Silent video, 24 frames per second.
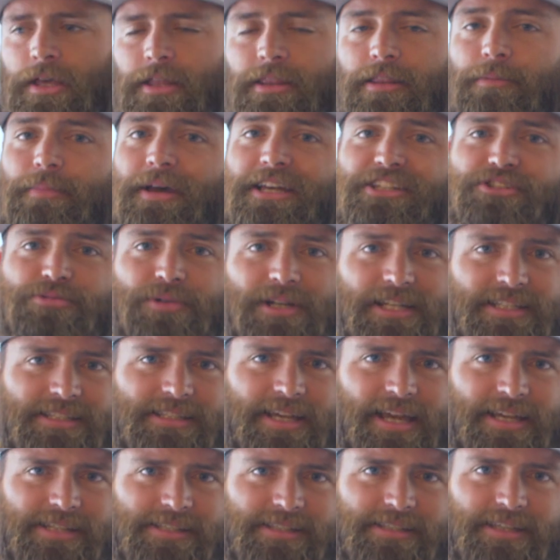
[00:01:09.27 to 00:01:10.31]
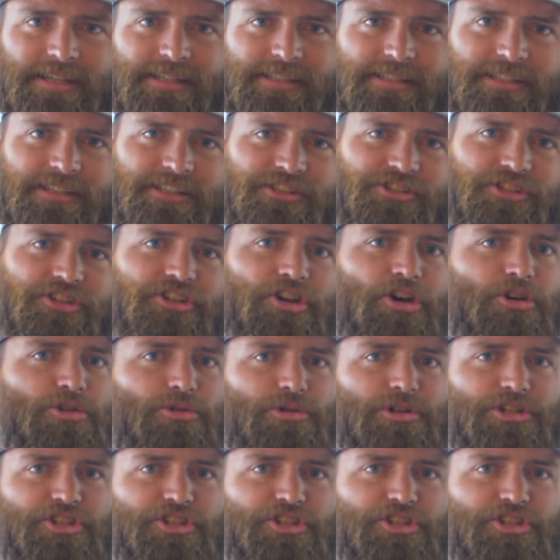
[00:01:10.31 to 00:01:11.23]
The best way to test this is to go to a